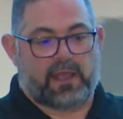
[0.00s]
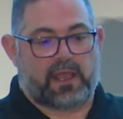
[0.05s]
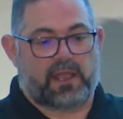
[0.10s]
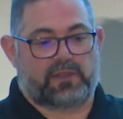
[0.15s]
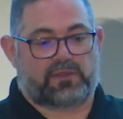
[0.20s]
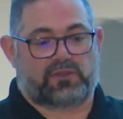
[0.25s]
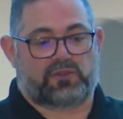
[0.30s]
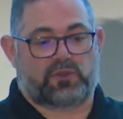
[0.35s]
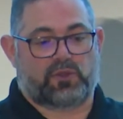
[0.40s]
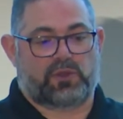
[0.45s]

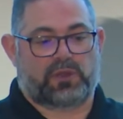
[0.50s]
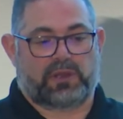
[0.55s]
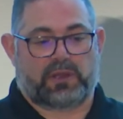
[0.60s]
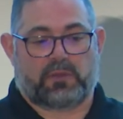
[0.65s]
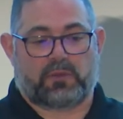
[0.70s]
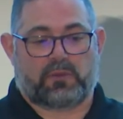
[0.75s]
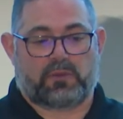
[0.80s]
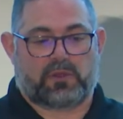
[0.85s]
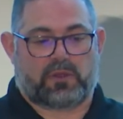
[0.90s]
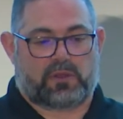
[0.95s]
it's doing
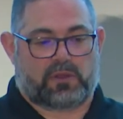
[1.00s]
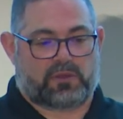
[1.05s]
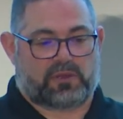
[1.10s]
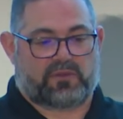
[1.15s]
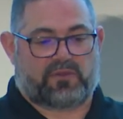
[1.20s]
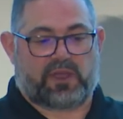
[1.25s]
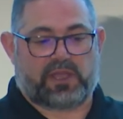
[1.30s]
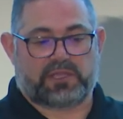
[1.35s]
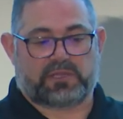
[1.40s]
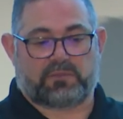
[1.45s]
the
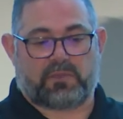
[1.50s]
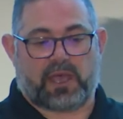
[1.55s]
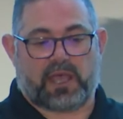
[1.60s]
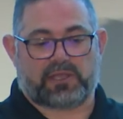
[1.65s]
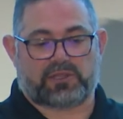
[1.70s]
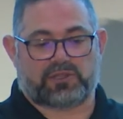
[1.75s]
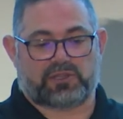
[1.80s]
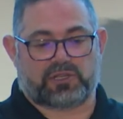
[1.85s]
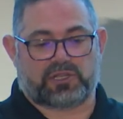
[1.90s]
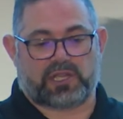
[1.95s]
device
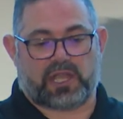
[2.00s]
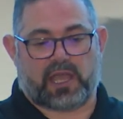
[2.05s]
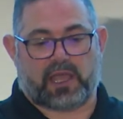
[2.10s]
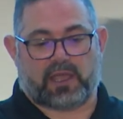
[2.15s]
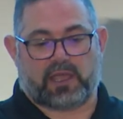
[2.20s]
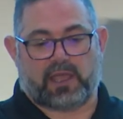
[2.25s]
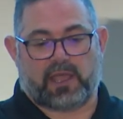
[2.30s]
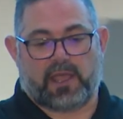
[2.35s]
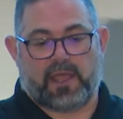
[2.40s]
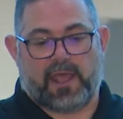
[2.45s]
posture
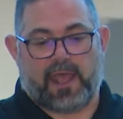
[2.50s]
check,